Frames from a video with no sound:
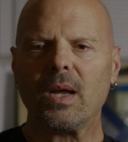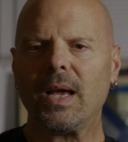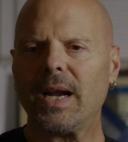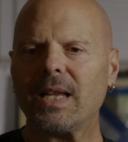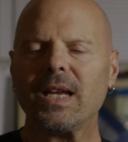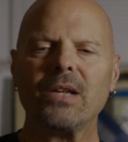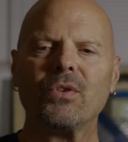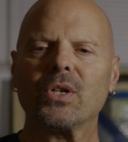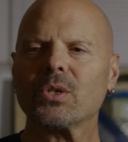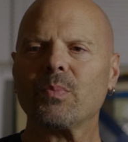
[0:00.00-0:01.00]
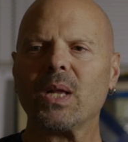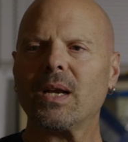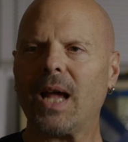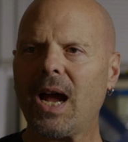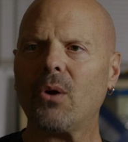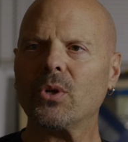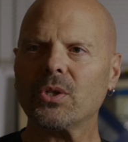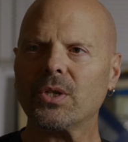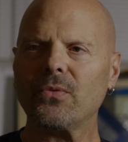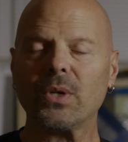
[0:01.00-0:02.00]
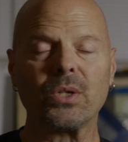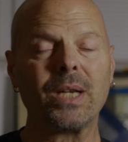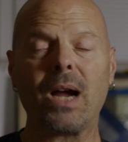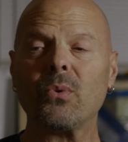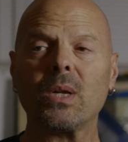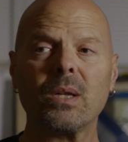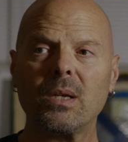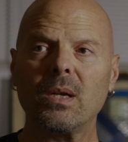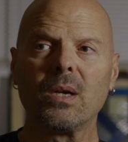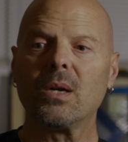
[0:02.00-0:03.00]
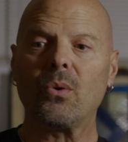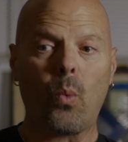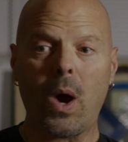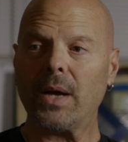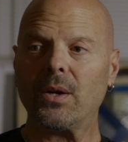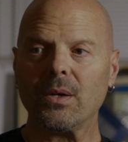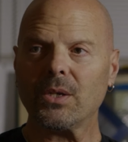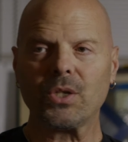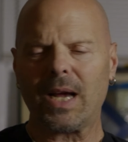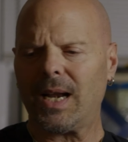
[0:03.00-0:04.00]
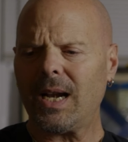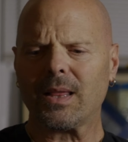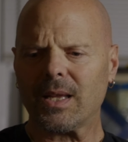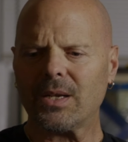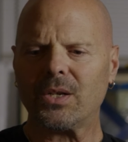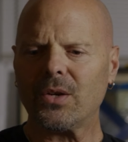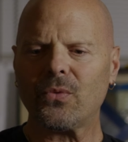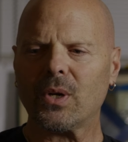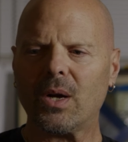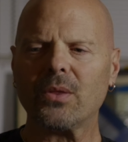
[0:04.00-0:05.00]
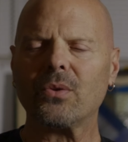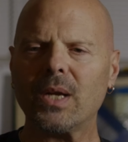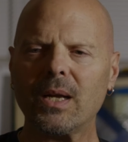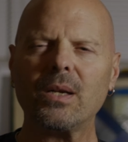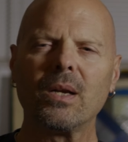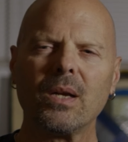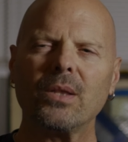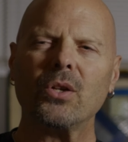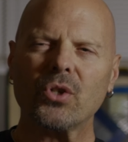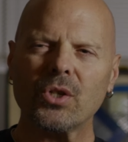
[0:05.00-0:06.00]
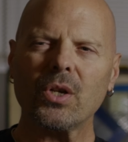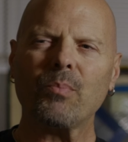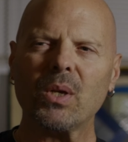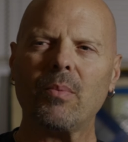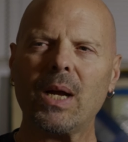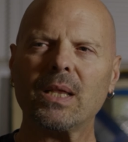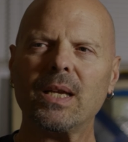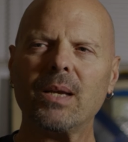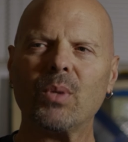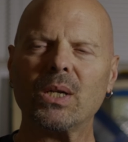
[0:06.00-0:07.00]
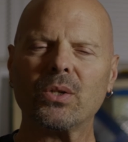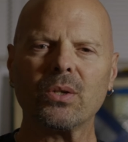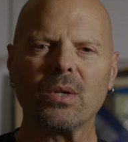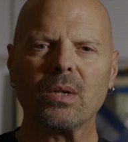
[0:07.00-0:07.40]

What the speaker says: And I can't even explain how it's different. It's not really wider. It's not anything different other than there's something about the image